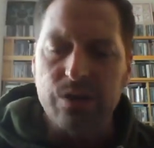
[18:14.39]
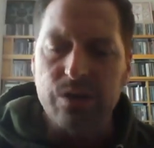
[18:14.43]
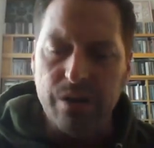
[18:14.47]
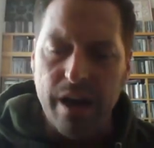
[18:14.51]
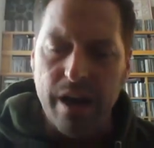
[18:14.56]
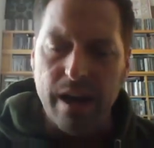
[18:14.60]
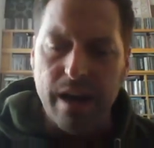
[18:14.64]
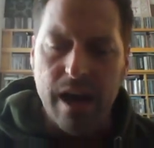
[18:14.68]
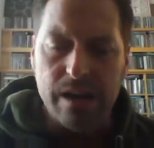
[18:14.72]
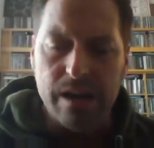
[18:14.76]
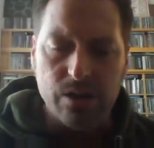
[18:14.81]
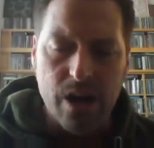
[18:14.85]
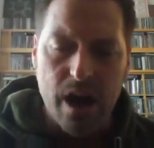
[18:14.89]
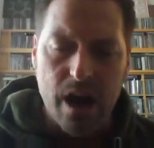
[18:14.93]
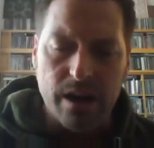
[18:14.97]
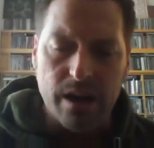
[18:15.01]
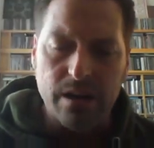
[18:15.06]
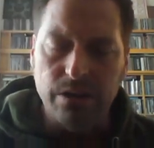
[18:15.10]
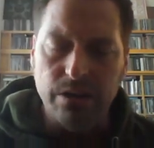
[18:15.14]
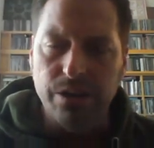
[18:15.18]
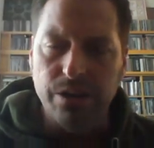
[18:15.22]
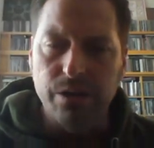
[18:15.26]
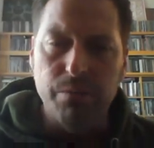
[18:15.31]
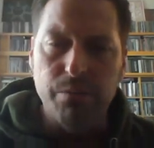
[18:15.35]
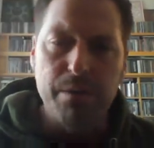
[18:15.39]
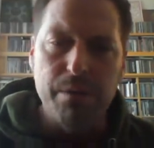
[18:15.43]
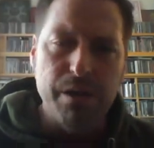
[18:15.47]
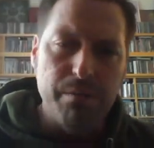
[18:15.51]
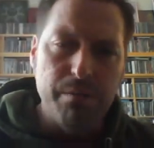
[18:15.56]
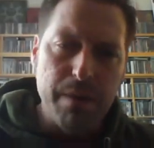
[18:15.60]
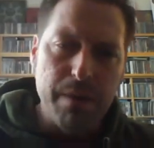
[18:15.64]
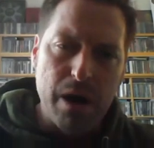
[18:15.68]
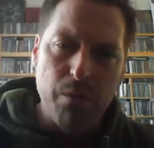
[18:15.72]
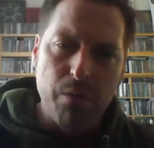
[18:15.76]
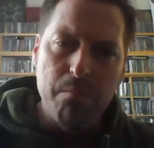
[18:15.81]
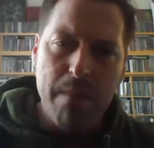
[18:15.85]
and like I talk a little bit
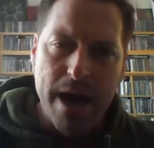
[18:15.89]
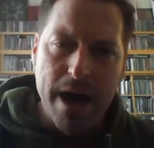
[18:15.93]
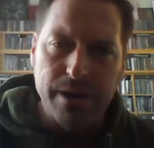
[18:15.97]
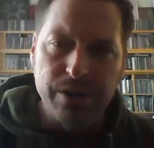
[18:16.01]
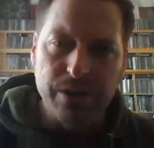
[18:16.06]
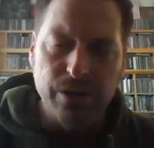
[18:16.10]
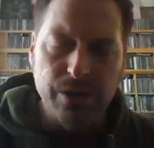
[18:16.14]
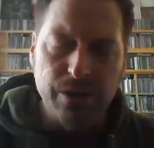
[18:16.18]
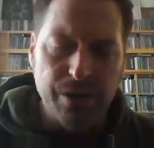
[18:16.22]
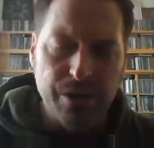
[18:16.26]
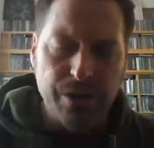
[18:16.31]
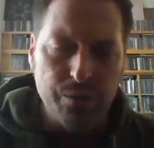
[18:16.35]
about metal,